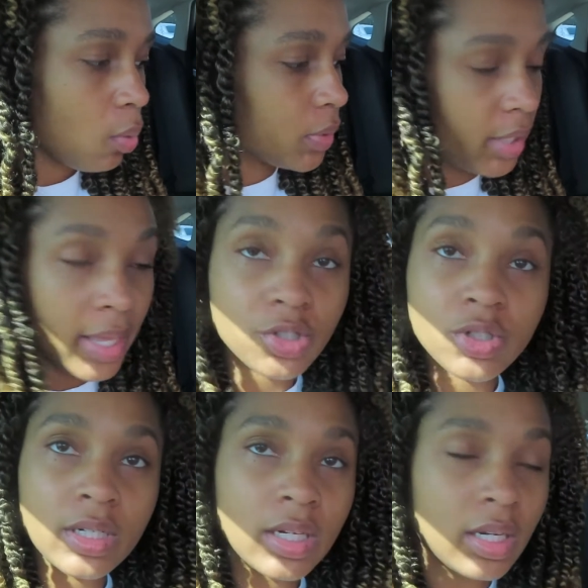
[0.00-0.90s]
with an
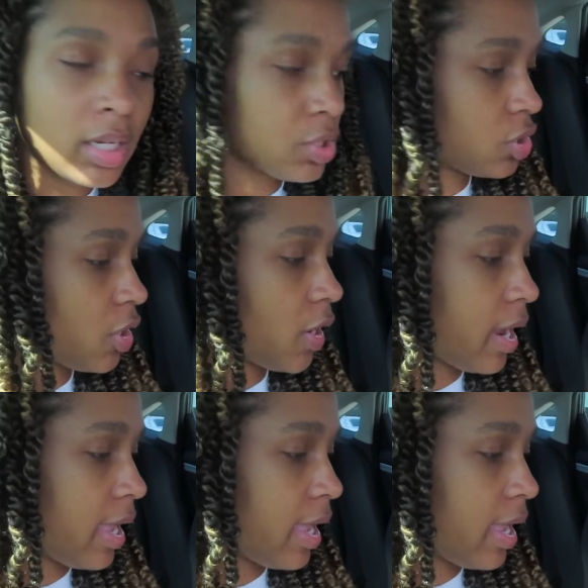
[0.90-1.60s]
extra cluster